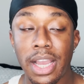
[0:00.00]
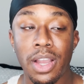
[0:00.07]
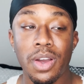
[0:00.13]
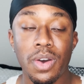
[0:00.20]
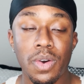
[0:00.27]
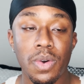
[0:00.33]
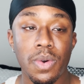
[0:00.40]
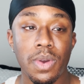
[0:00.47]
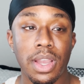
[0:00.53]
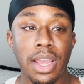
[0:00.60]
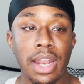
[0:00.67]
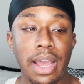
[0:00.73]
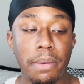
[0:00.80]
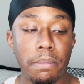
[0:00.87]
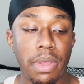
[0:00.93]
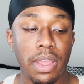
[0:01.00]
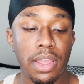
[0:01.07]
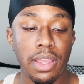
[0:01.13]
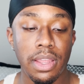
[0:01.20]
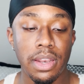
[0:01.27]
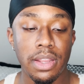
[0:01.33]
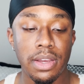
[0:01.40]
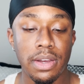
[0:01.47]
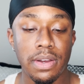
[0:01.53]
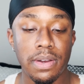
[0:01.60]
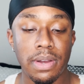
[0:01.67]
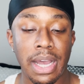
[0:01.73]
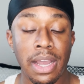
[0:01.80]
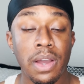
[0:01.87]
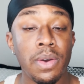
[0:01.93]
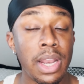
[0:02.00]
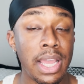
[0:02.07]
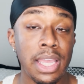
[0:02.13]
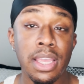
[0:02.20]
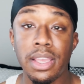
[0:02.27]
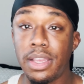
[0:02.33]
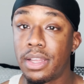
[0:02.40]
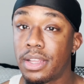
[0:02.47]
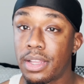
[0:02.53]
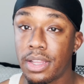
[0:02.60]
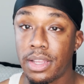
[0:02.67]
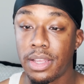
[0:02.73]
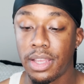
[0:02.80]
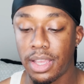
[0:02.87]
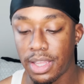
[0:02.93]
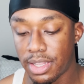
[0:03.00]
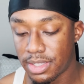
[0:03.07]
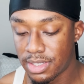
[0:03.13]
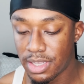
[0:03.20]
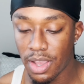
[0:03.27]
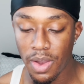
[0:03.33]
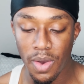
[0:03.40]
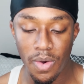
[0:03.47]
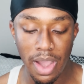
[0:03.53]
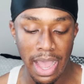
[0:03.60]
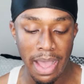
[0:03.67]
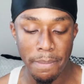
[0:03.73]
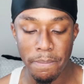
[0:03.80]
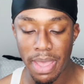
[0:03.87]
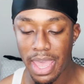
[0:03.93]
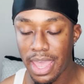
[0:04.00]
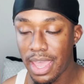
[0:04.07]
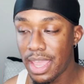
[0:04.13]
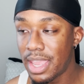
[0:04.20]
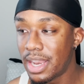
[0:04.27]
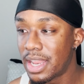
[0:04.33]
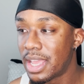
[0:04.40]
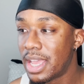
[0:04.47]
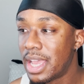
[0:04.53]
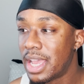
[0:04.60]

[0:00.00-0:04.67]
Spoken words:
I go and I eat. And so I made